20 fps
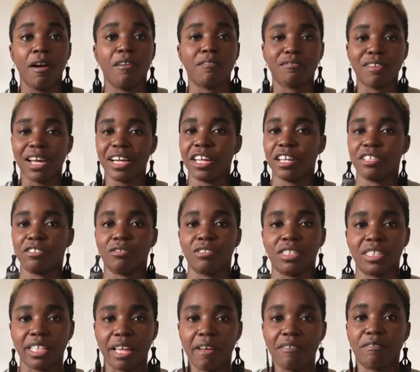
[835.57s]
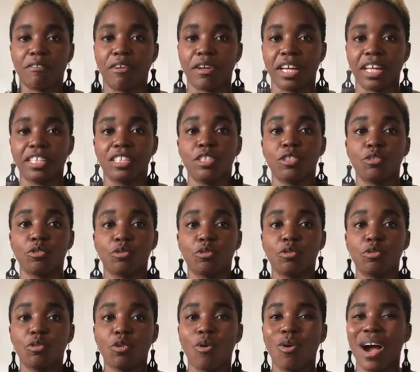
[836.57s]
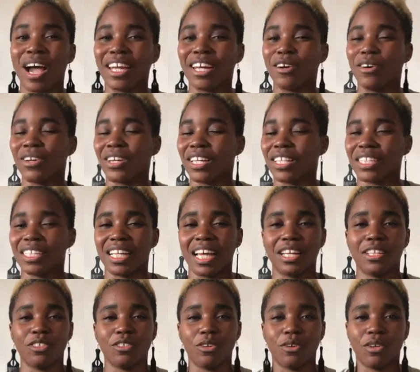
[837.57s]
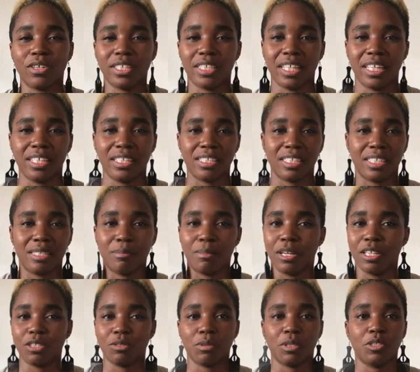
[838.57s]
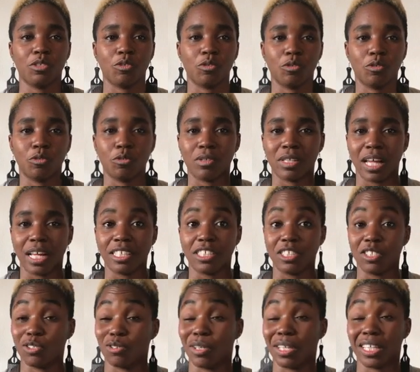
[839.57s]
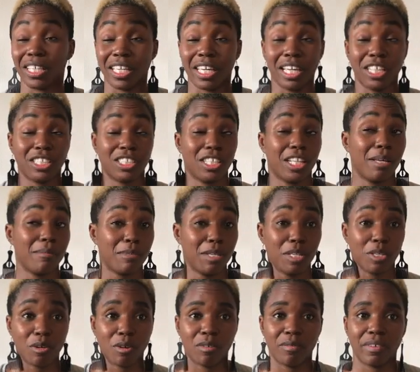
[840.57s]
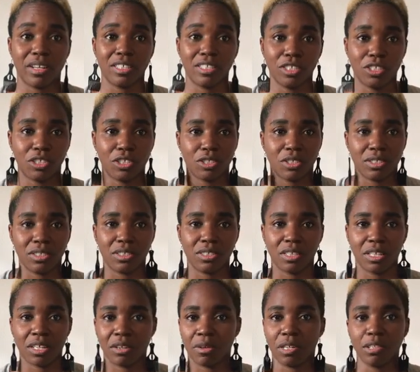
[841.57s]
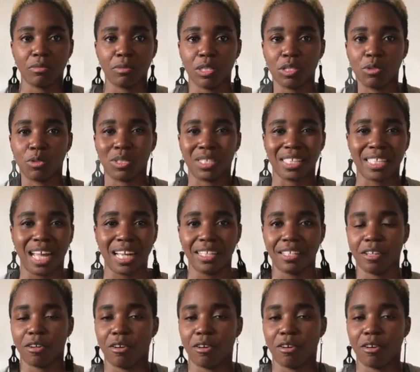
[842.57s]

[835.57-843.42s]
Friday is reserved for getting to know and understand your audience. The best way to do that is to engage them in conversations. A great way to start a